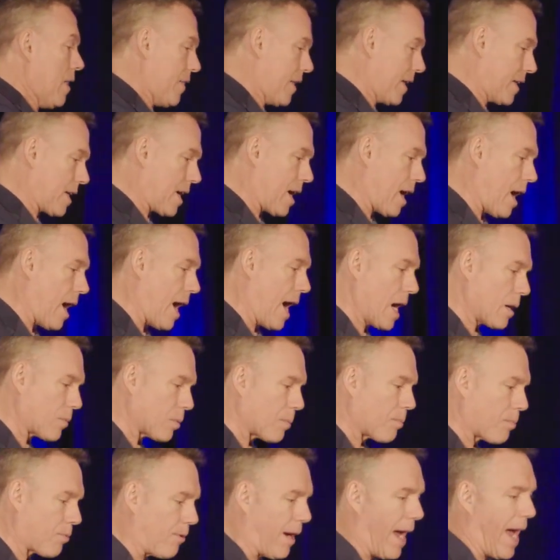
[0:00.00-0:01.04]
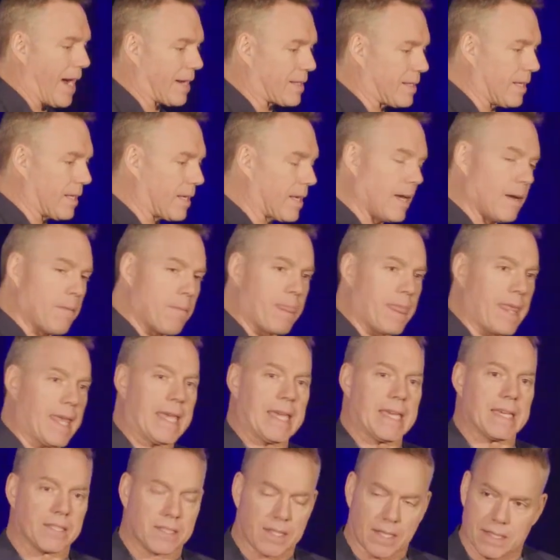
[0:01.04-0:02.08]
that chiropractic
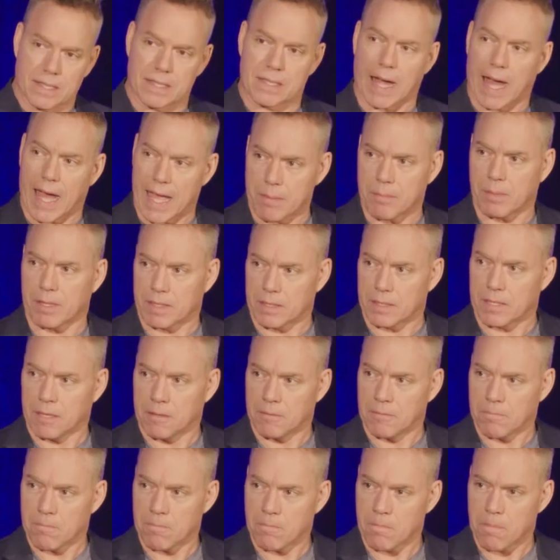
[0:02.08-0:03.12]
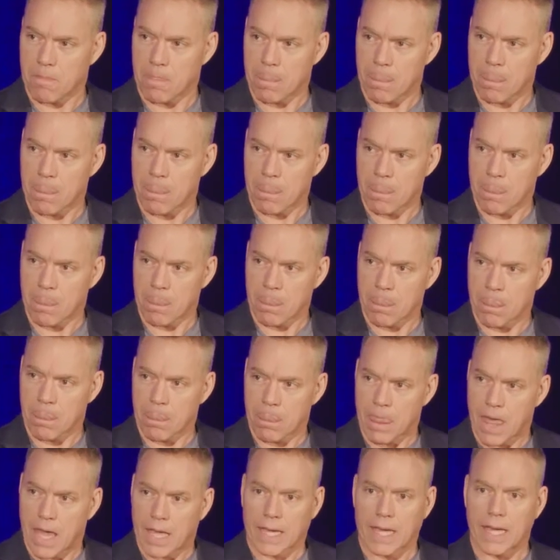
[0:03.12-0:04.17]
is a diamond.
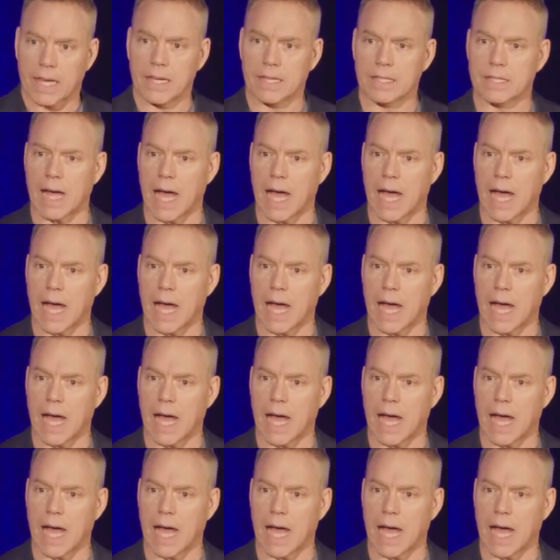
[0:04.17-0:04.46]
Can a